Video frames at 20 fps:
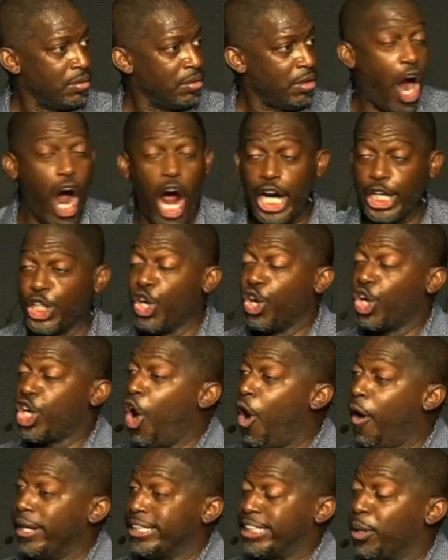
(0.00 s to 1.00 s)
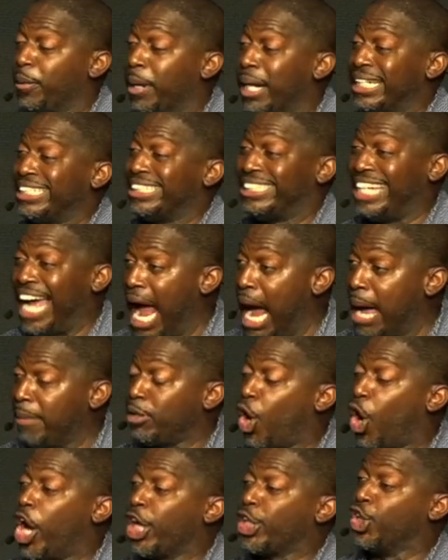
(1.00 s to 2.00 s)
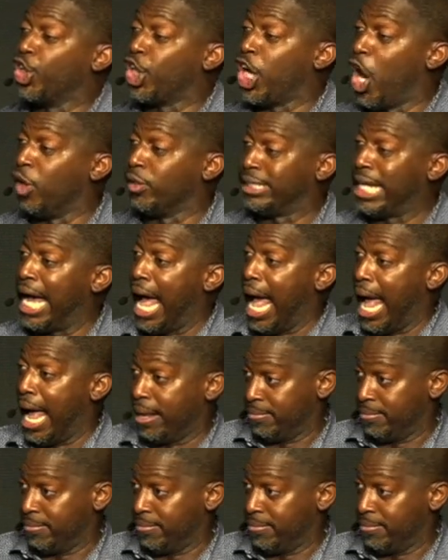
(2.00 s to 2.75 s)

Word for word: Are you going to adapt or are you going to die?